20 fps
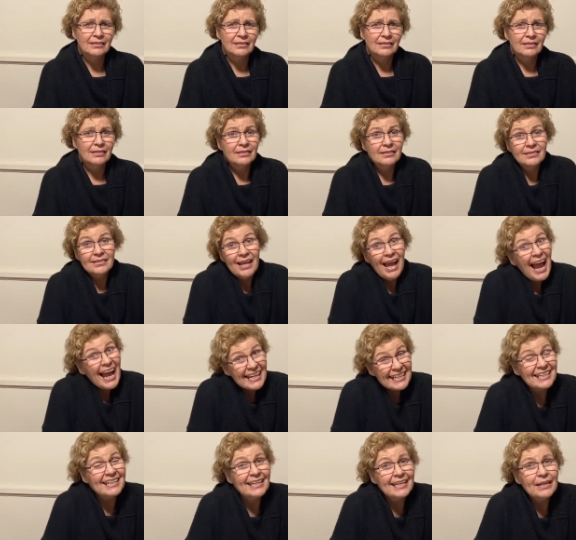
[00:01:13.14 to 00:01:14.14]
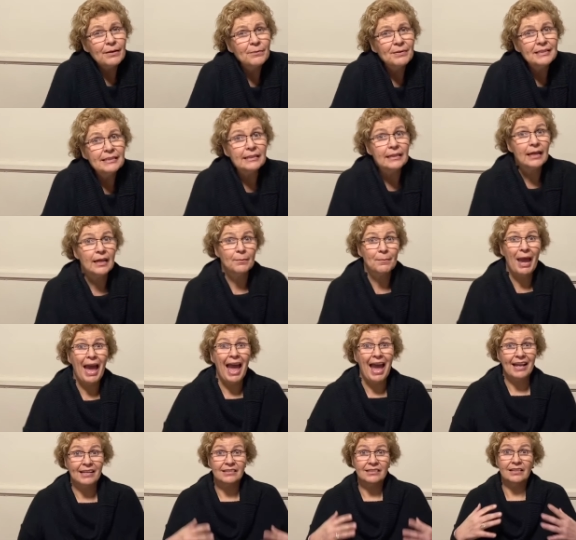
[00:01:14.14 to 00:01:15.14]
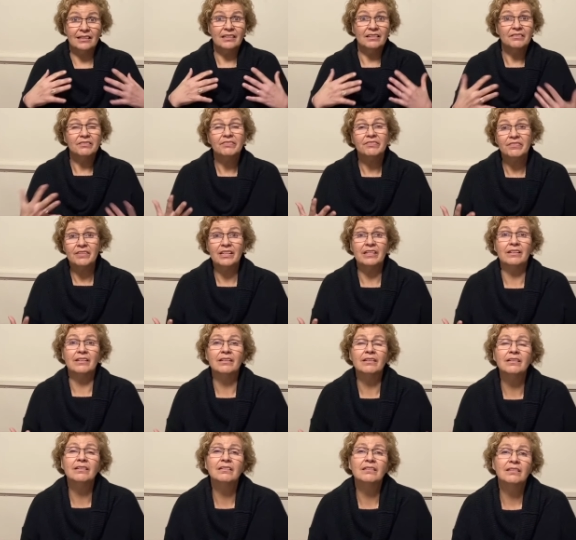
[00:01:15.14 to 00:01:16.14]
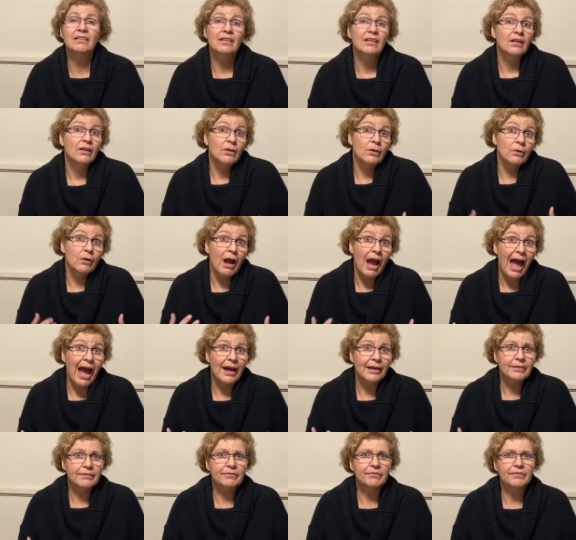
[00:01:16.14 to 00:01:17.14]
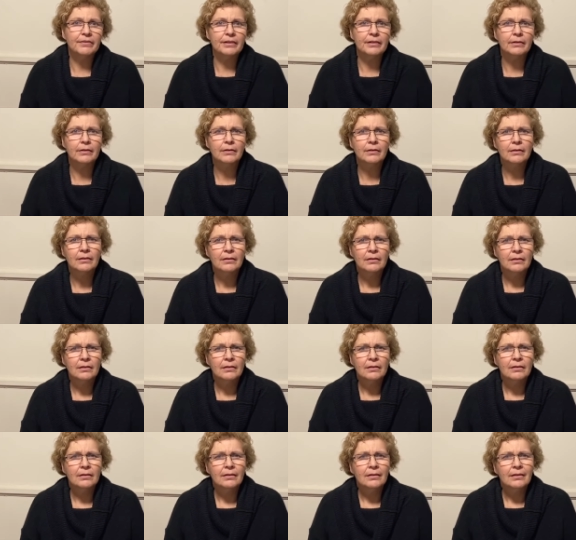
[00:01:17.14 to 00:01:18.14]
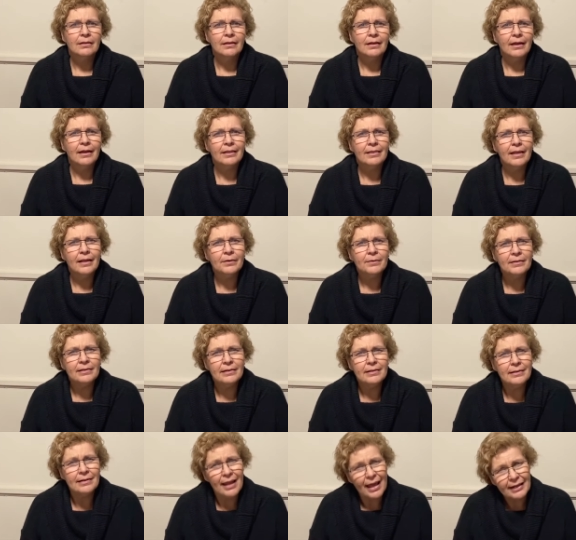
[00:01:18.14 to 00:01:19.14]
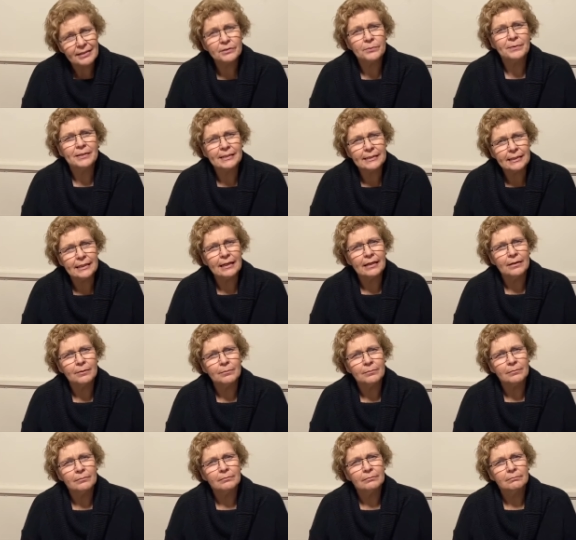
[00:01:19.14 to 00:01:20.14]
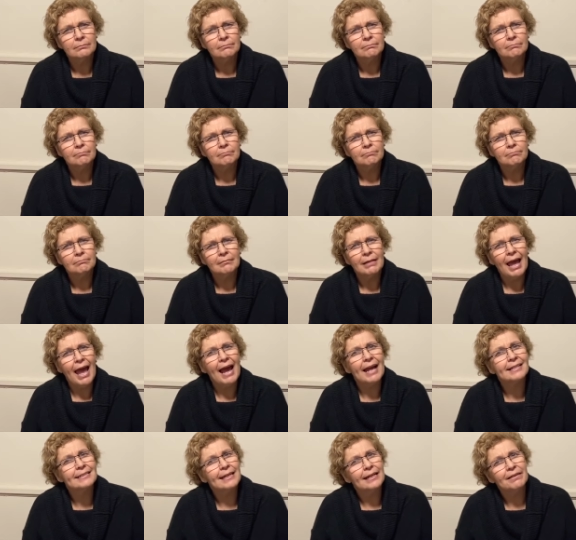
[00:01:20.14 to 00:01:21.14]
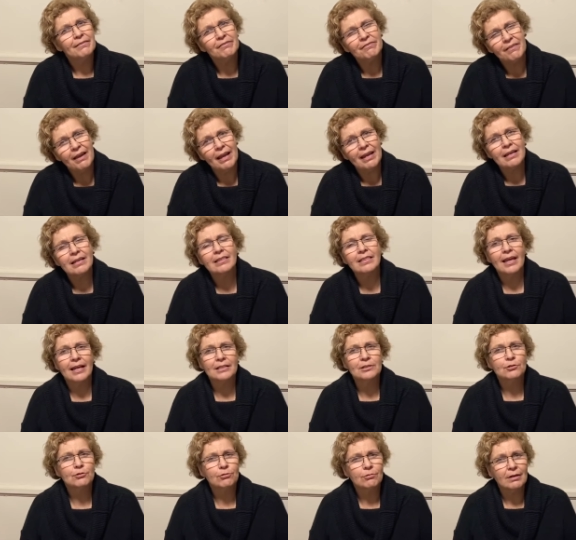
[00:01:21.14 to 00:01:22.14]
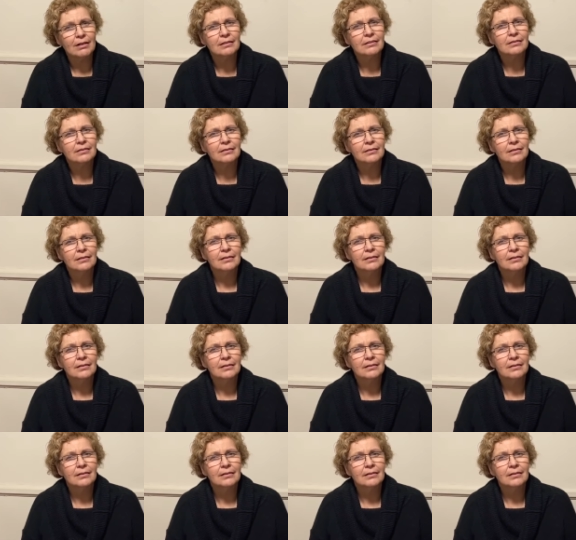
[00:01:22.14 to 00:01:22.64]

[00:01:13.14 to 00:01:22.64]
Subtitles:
Sadly, we see him act in fear, or out of fear, and then next we see him act out of faith and trust